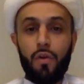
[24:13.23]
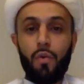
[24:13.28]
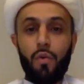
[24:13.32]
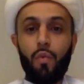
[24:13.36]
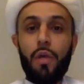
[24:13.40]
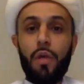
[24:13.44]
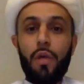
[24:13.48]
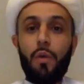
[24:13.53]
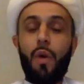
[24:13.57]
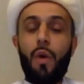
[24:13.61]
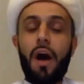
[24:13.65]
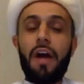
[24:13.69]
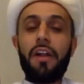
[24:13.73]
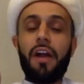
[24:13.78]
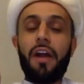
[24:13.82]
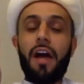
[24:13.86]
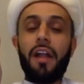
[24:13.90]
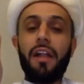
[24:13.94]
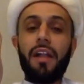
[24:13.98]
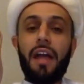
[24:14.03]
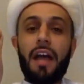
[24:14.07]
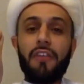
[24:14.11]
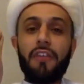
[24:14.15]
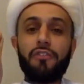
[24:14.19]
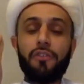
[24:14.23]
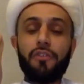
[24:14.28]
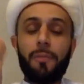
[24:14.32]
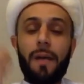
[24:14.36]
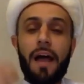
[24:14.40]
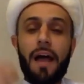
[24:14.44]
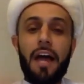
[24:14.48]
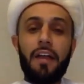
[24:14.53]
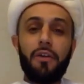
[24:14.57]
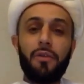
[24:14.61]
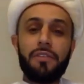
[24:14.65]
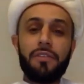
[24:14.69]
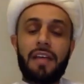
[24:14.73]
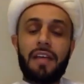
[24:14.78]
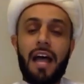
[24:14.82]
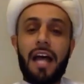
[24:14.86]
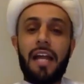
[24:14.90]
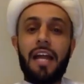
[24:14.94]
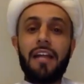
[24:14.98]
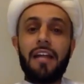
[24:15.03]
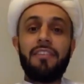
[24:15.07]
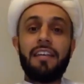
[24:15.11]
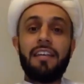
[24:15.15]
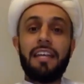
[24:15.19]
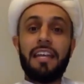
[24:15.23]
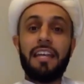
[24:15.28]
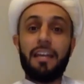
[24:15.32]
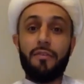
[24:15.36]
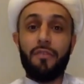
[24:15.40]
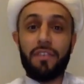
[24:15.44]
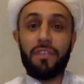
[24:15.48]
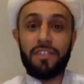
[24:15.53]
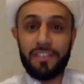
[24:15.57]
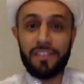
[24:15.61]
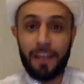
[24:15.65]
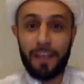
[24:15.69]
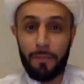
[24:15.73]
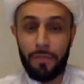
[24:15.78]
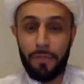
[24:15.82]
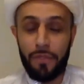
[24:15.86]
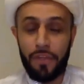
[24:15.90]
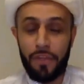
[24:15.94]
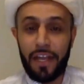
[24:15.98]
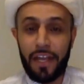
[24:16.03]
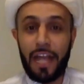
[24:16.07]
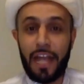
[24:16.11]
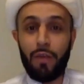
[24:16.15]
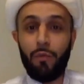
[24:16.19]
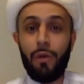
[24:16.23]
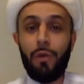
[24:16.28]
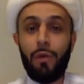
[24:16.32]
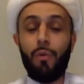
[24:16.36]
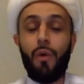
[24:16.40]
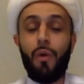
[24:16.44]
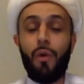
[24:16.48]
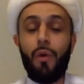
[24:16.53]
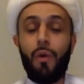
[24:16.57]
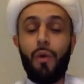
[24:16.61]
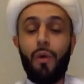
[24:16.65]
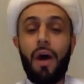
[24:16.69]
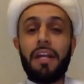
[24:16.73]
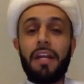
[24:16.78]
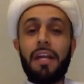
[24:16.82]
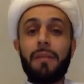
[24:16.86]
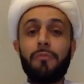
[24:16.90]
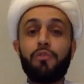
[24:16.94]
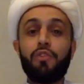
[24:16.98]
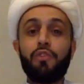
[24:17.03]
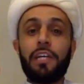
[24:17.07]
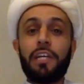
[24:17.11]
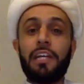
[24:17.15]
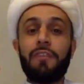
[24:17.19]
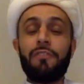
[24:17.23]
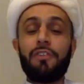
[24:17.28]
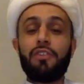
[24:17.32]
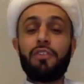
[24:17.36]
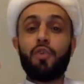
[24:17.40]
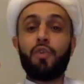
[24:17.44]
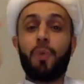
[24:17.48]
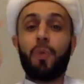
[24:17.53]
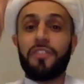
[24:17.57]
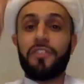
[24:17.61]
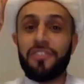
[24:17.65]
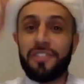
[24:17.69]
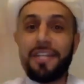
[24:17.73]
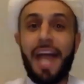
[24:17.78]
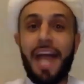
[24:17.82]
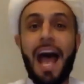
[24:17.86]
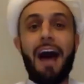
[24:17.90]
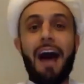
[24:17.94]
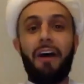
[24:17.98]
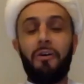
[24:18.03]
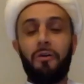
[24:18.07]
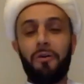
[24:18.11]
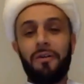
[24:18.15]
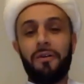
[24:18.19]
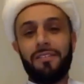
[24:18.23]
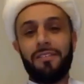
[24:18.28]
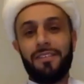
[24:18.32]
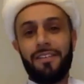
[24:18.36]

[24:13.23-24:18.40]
we want Allah subhanahu wa ta'ala to give us something and we want Him to give it to us now.